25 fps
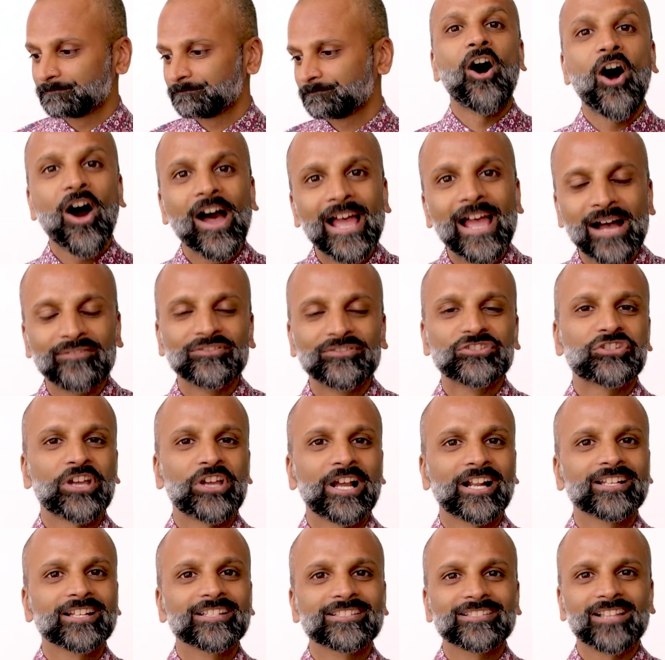I have a
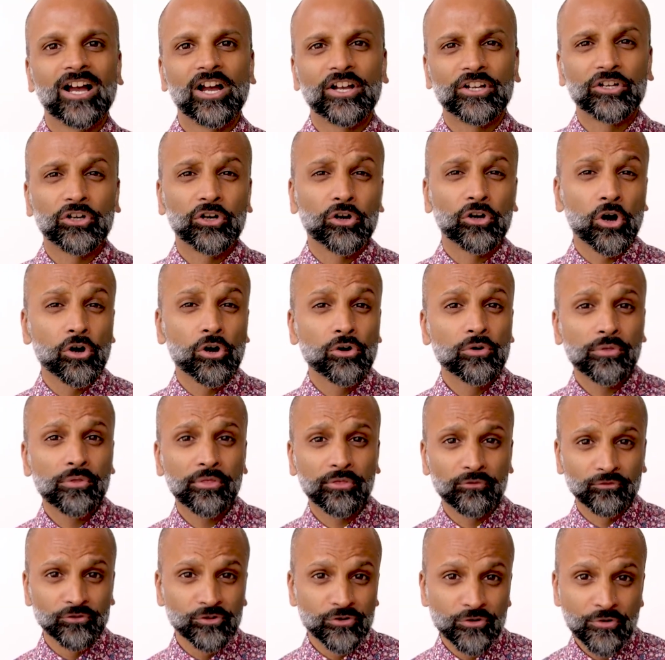checklist that I go
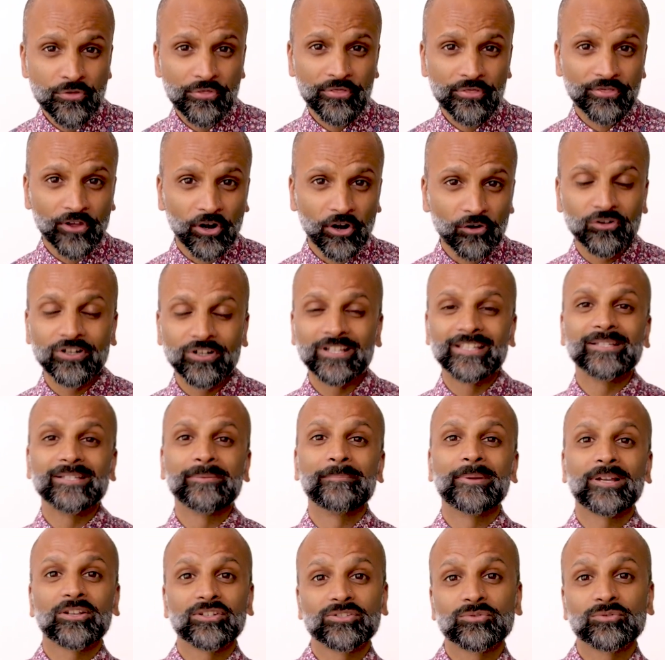through thoroughly
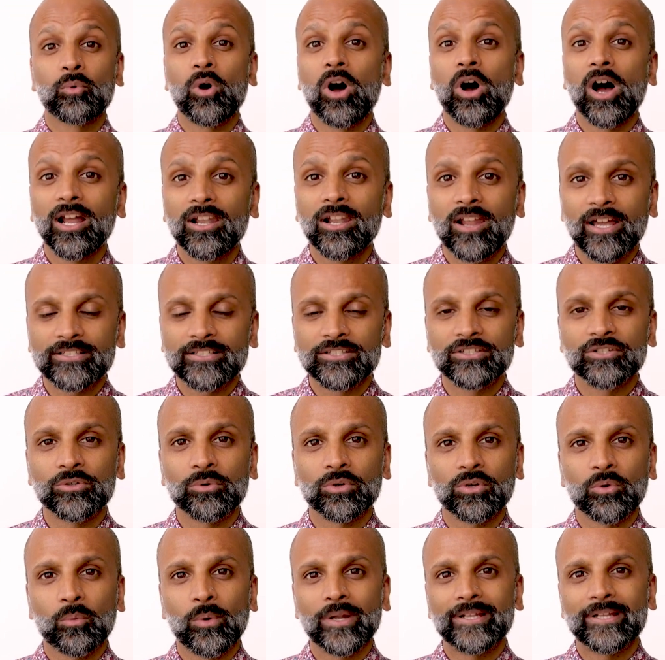because what I like to do on
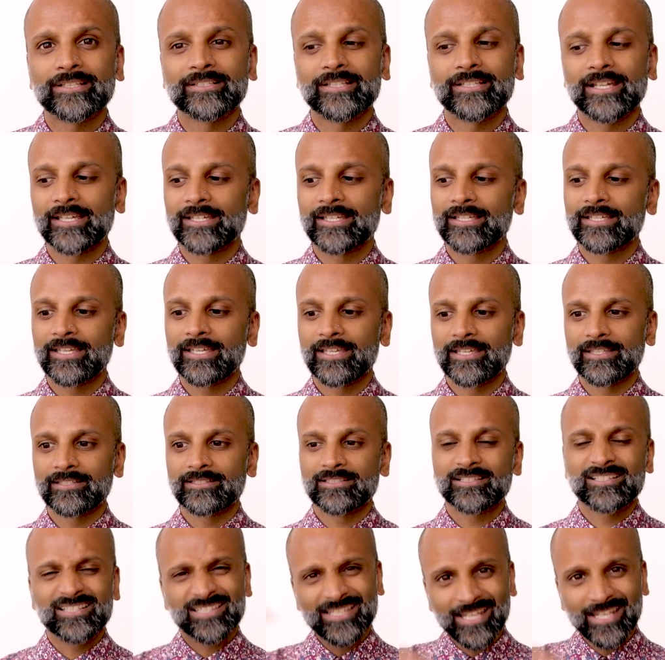a wedding day is
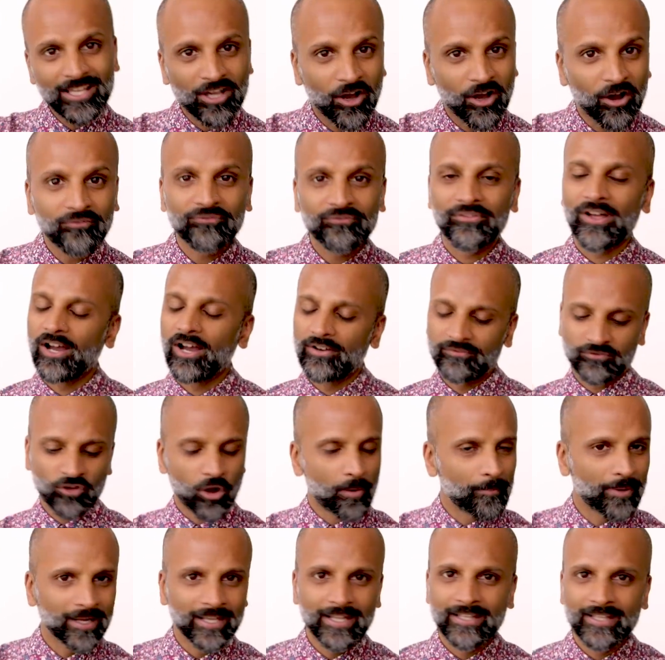tick off that I've got
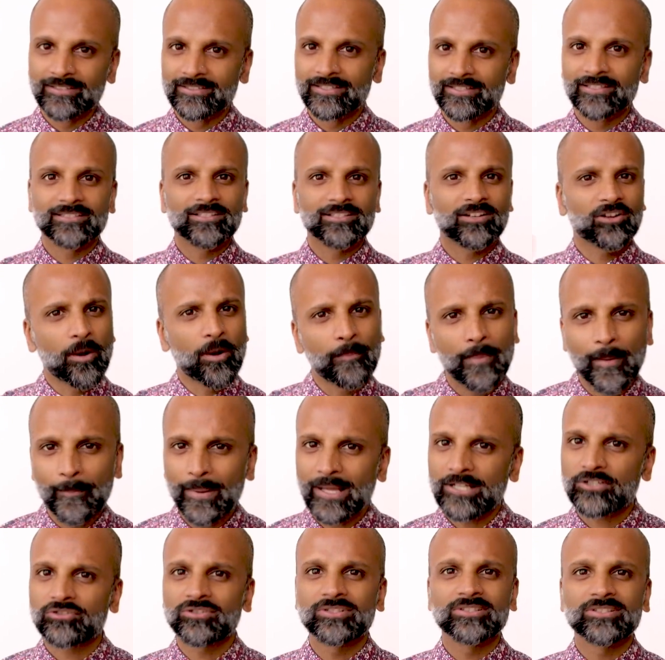my lenses, I've got my
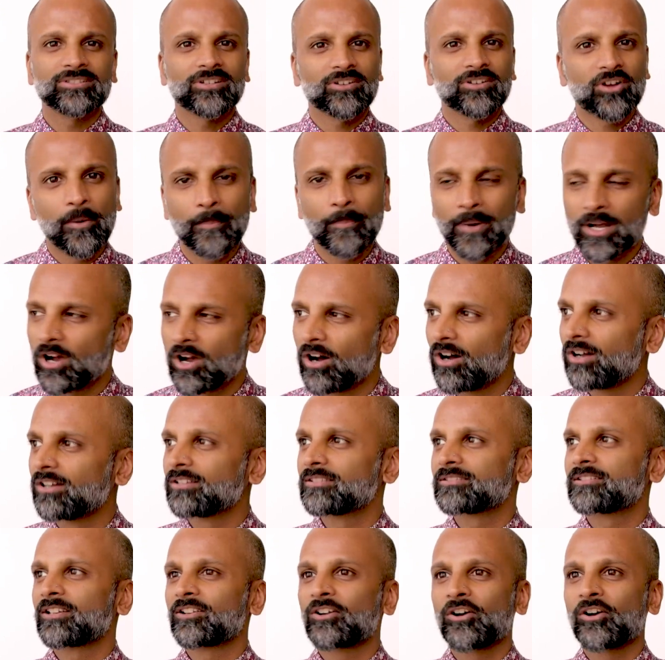batteries, I've got my
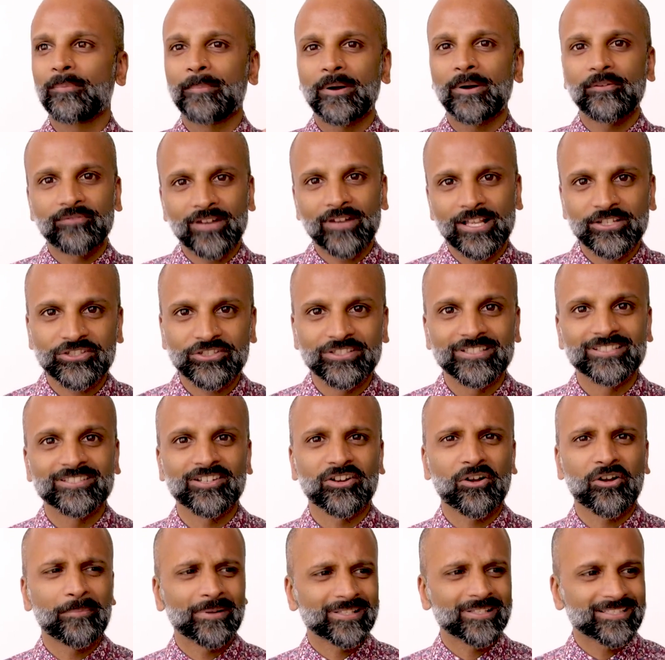cards, I've got my flashes, I've
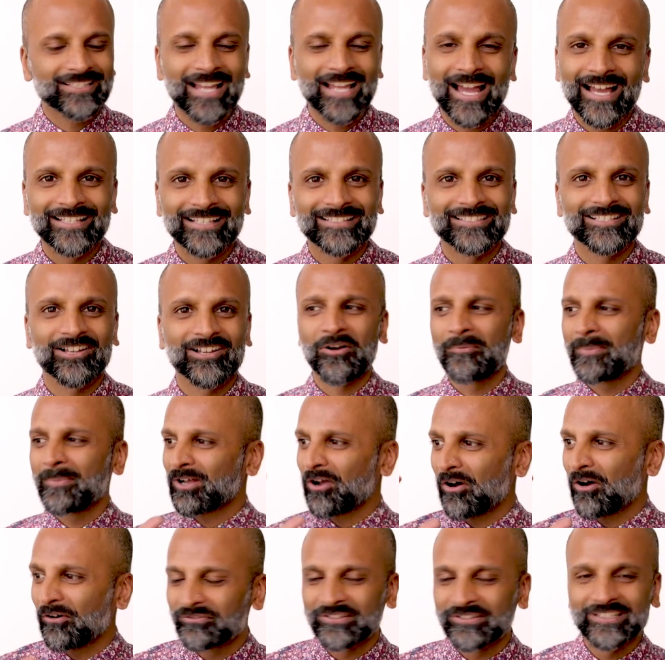got my stands, my
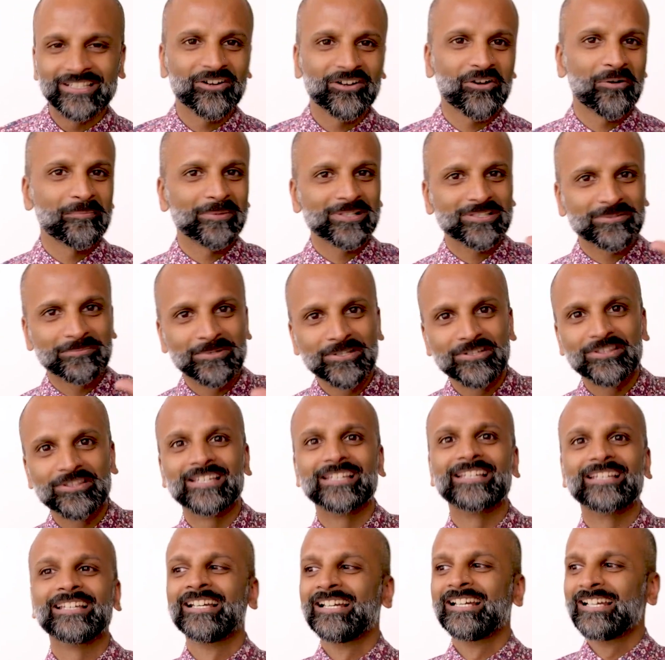coffee, I've got my
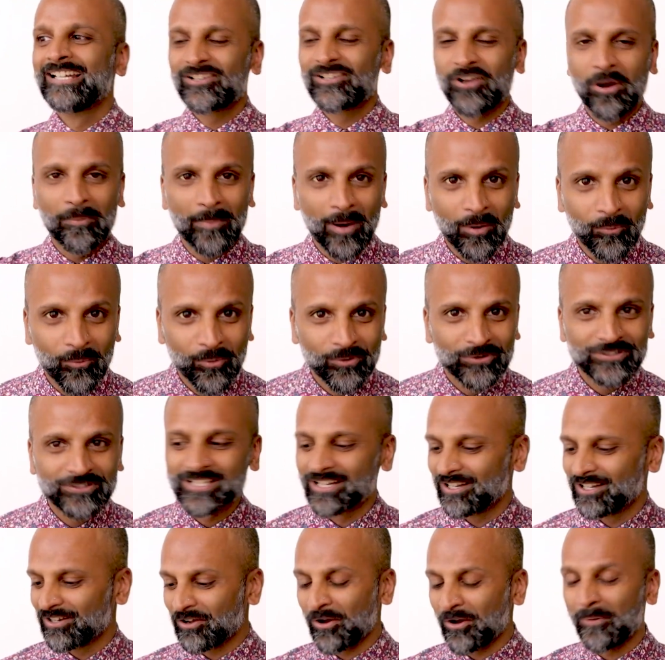smoothie, got my water,
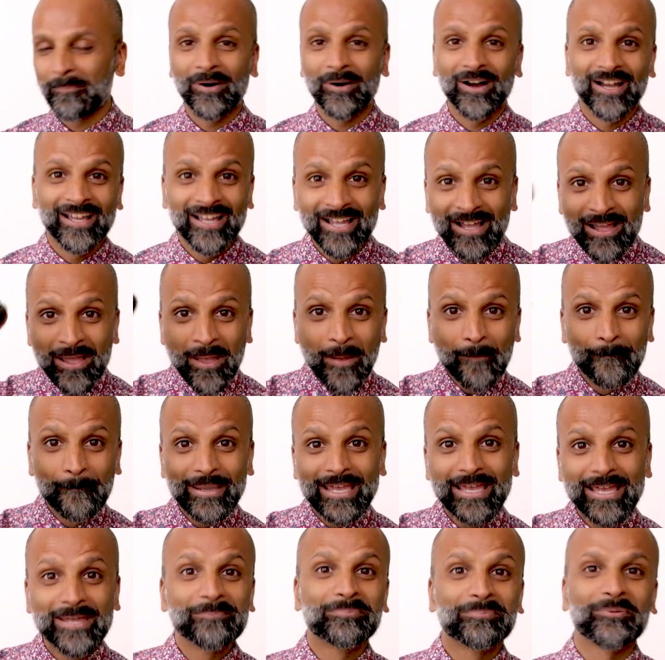I've got my
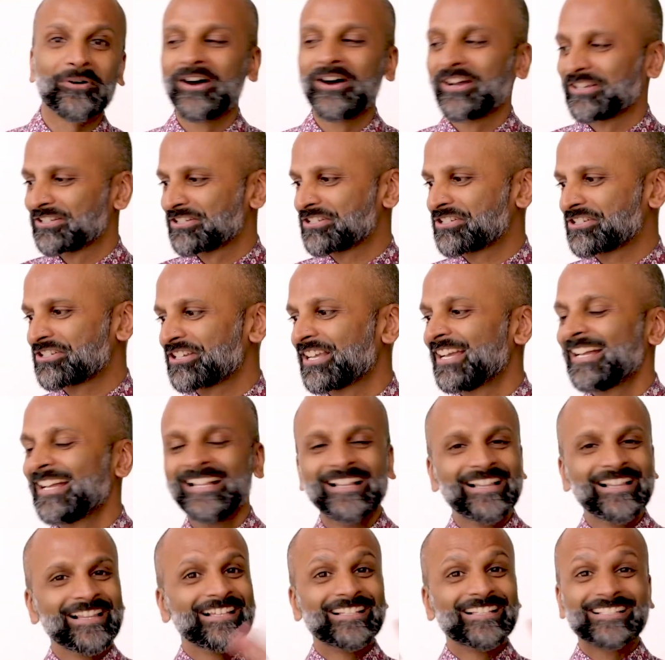beard brush,
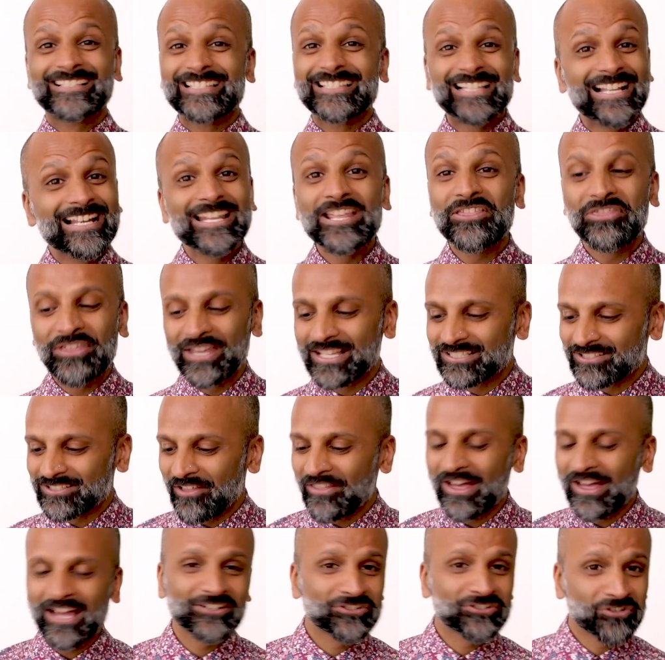silly things like
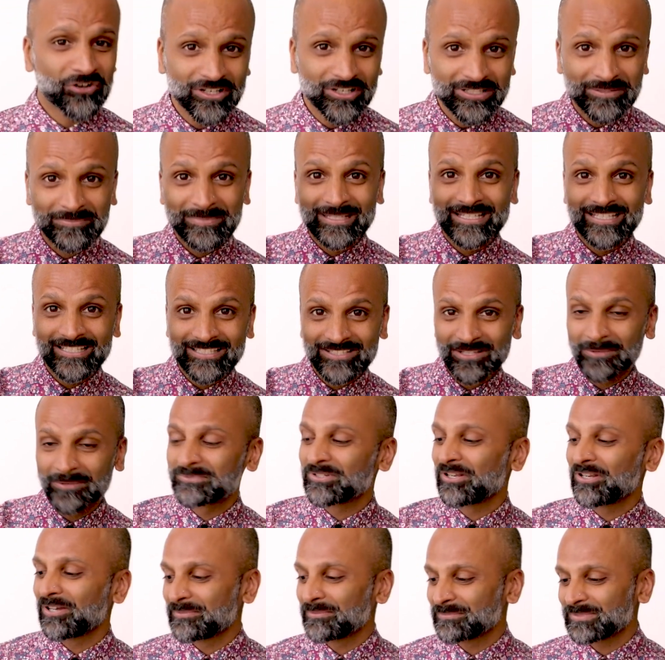that. Trust me,
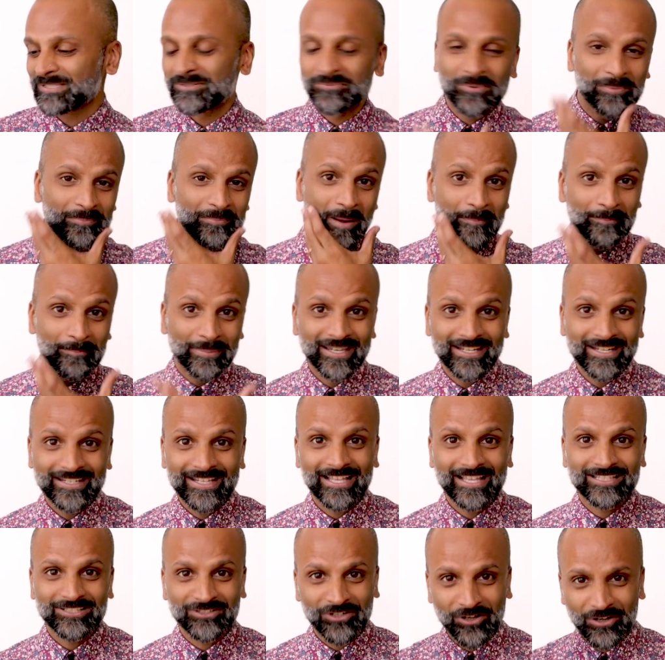sometimes when my beard
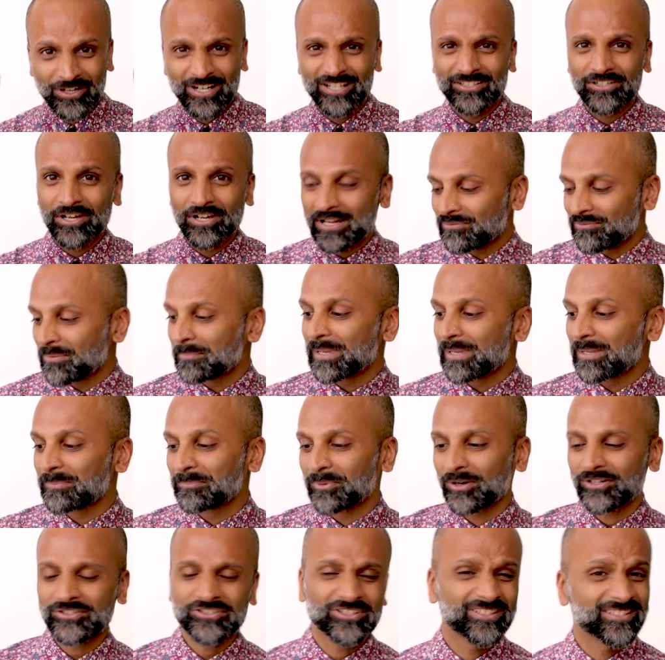gets long and I don't have a beard
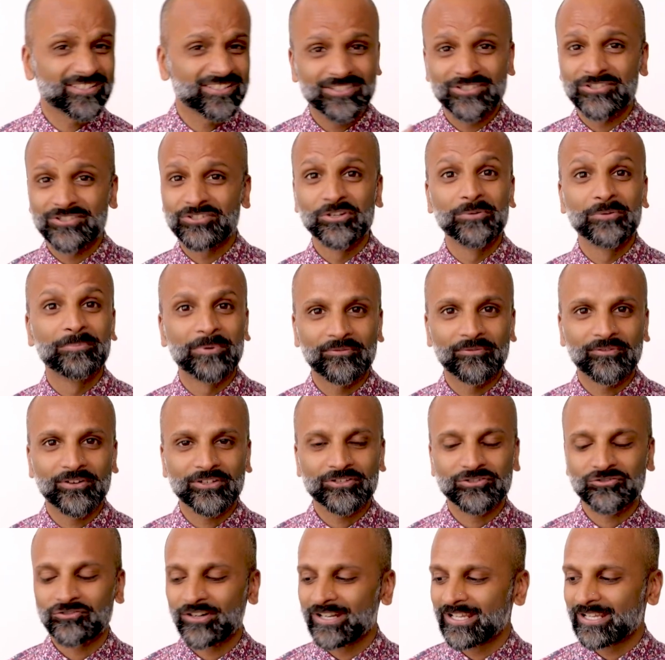brush, it's super
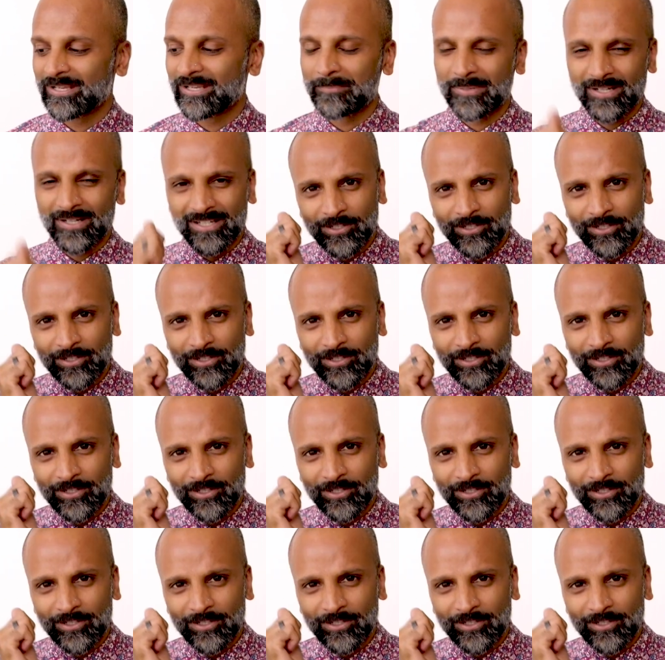frustrating, but a